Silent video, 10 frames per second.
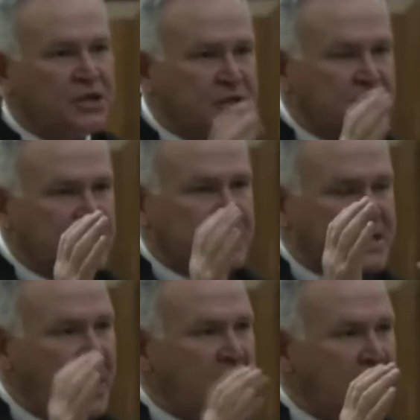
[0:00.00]
She's
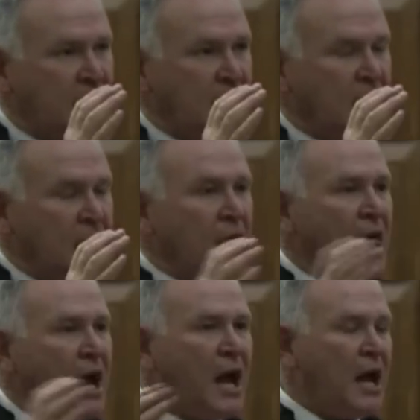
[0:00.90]
saying,
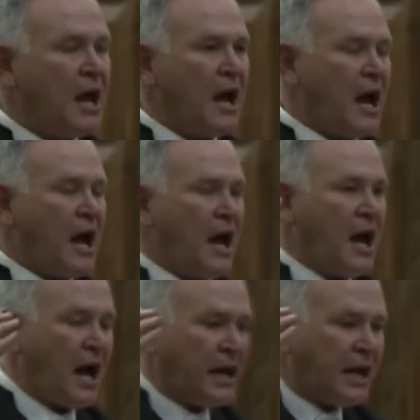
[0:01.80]

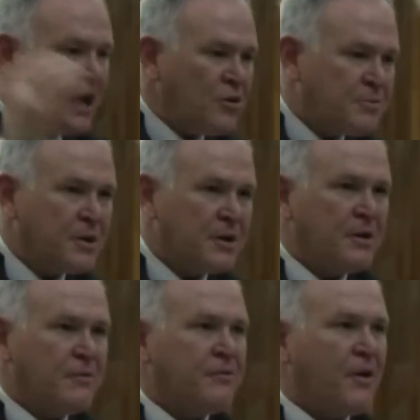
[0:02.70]
I cannot
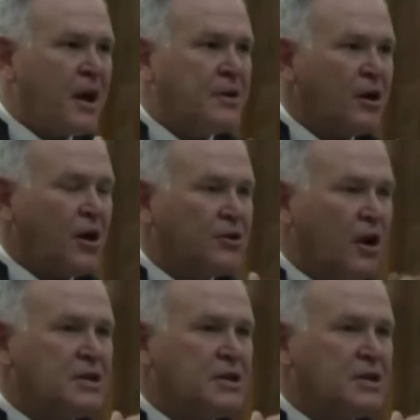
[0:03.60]
find on